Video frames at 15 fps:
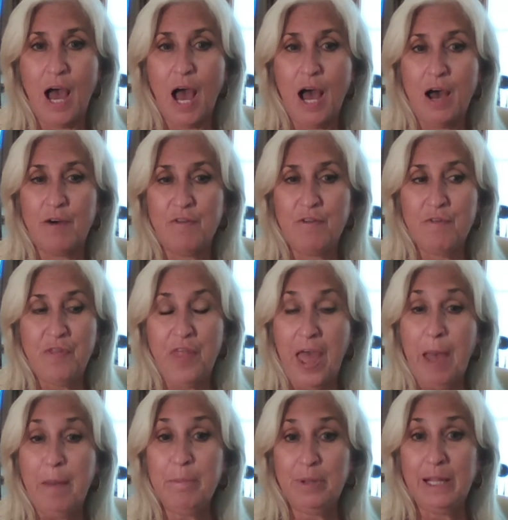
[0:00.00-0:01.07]
of
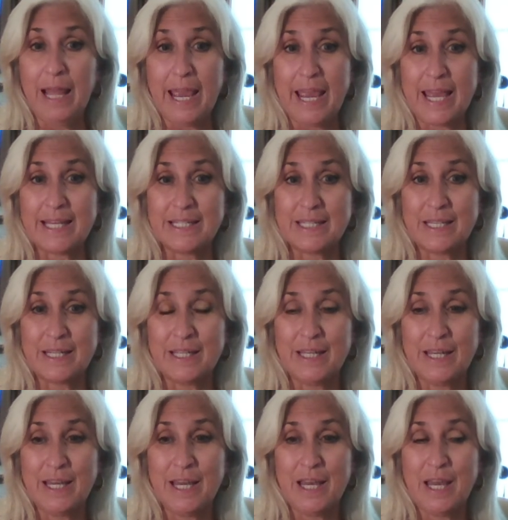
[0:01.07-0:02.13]
that plant
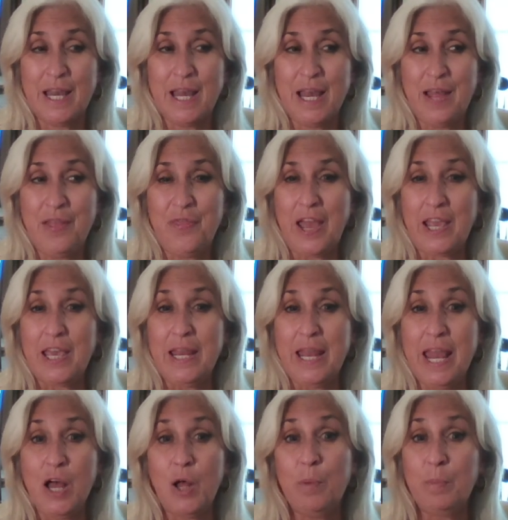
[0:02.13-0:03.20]
that could
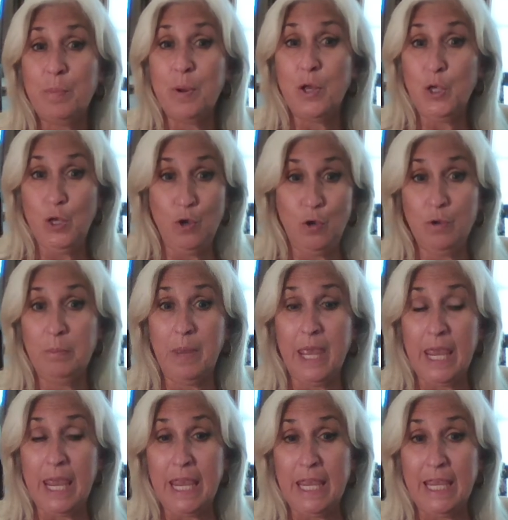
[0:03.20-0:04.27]
help you and
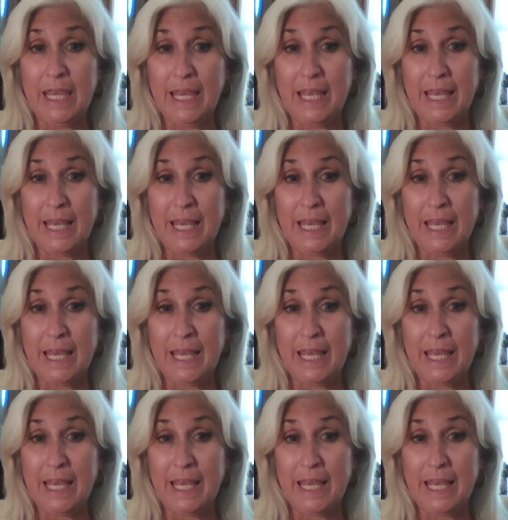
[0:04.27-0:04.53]
me